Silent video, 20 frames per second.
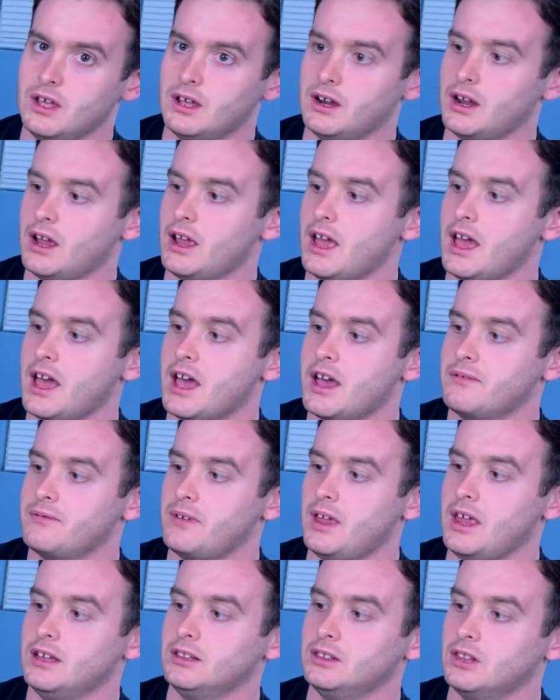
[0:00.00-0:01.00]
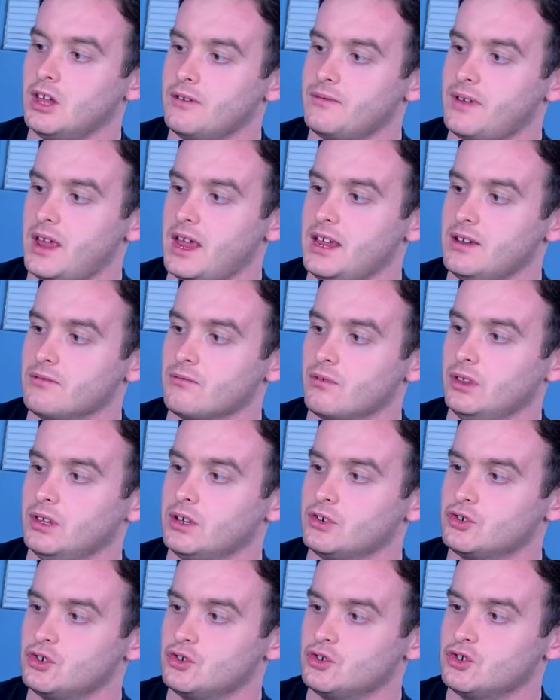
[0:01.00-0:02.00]
and I have a love-hate
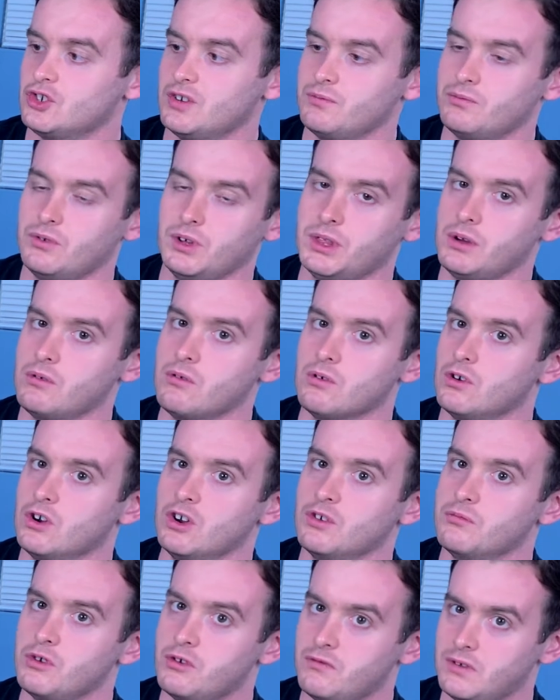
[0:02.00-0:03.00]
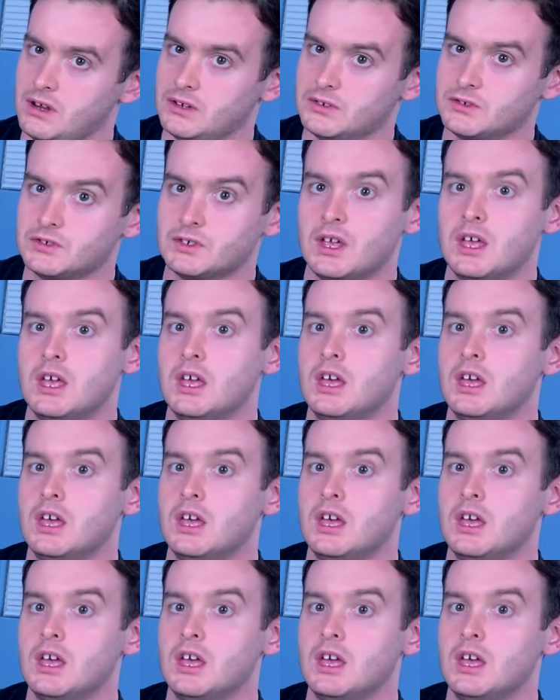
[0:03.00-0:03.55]
relationship with horror movies.